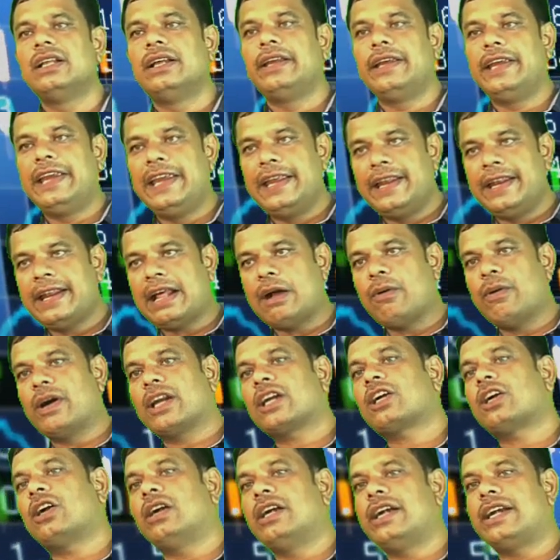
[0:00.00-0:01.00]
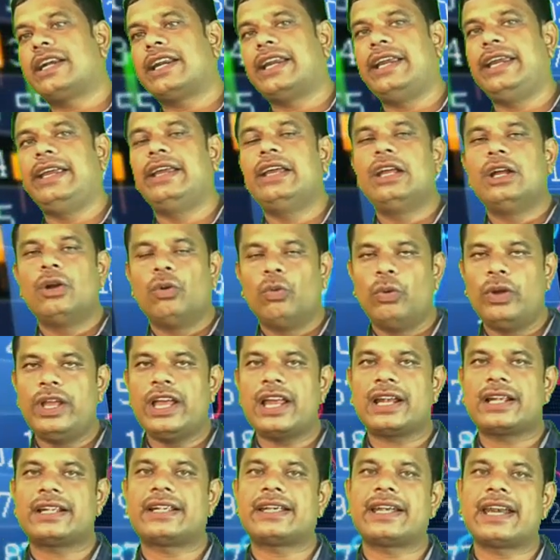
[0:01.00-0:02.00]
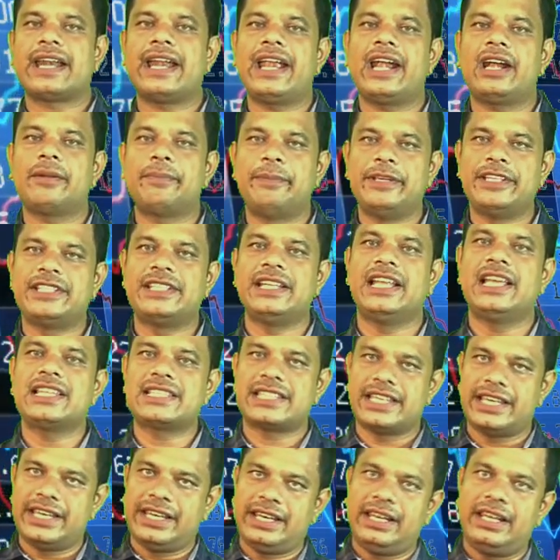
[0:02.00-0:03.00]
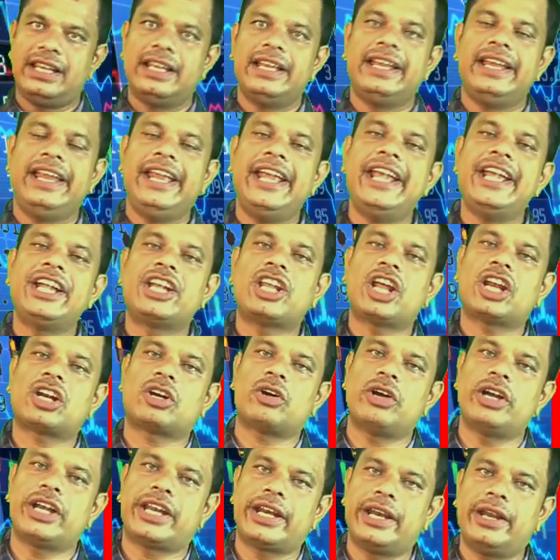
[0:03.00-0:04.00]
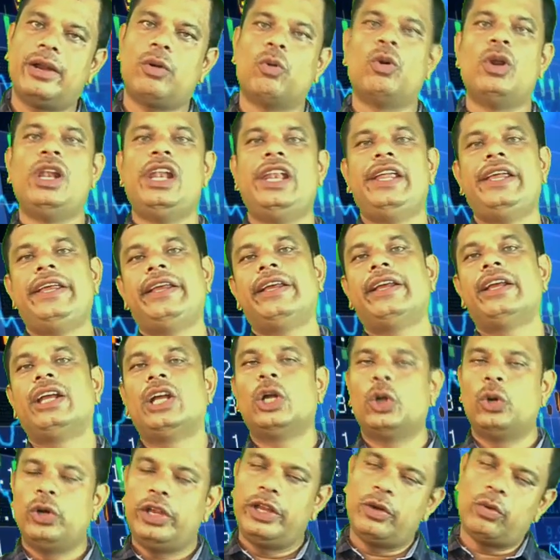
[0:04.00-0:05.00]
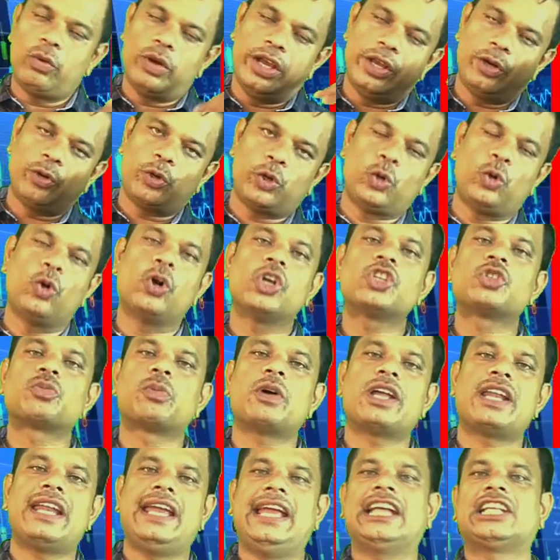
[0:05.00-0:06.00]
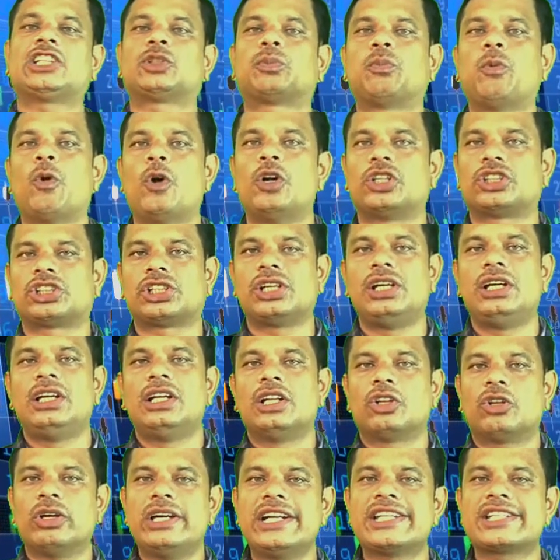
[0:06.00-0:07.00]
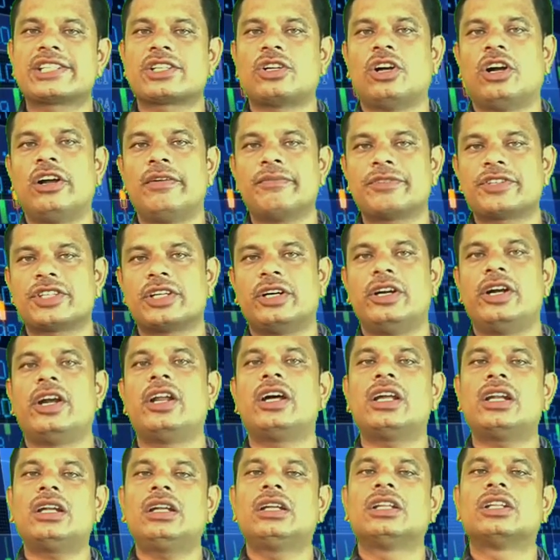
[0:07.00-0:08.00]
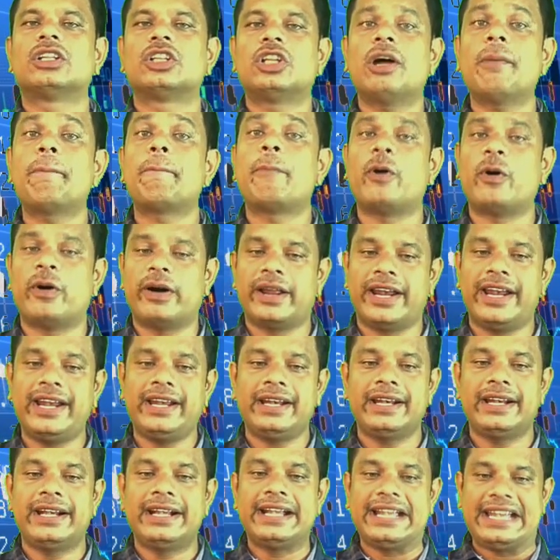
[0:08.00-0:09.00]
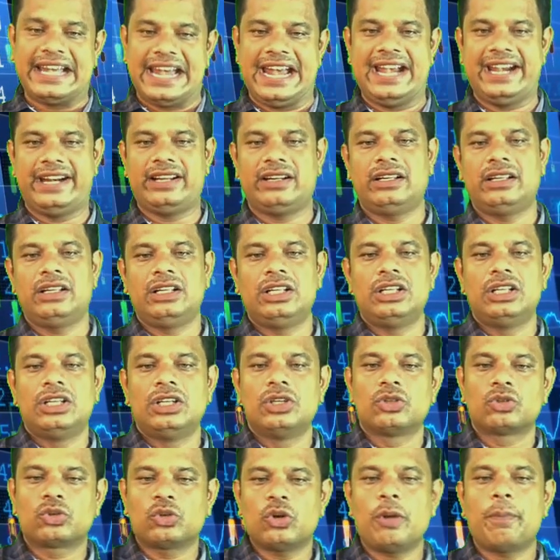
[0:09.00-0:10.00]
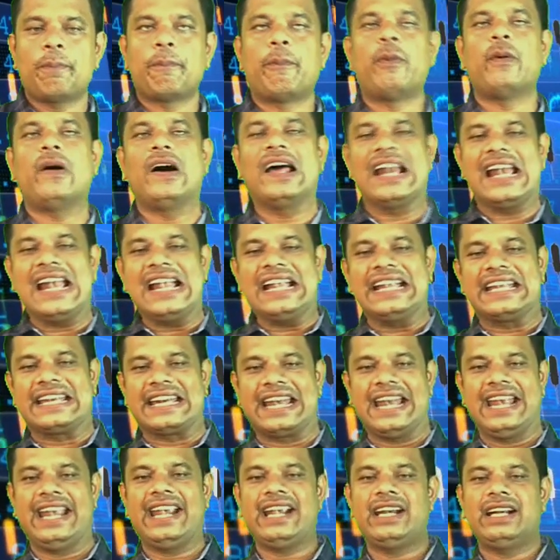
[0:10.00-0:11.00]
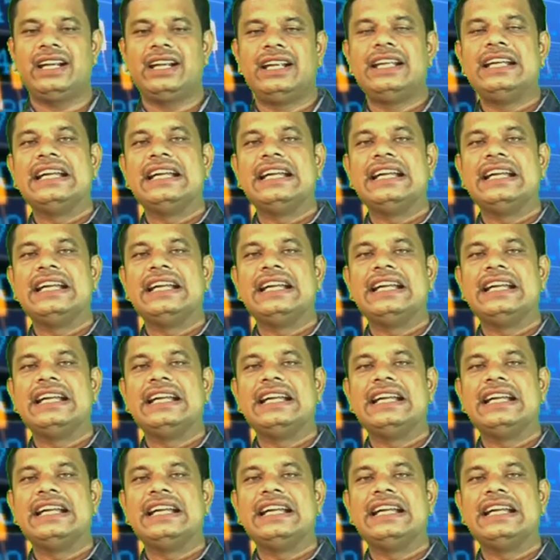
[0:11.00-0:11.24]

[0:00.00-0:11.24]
in our country we are trade business in inter-country only. When it goes for exports, so it comes under the foreign trade. So foreign trade